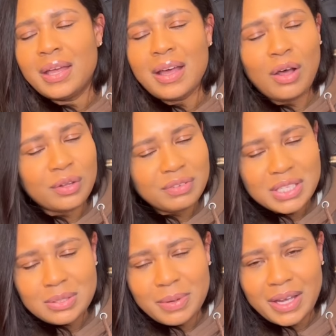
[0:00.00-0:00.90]
all of
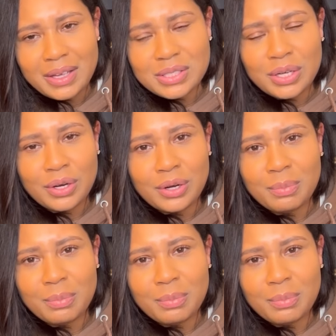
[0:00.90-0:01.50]
these bags are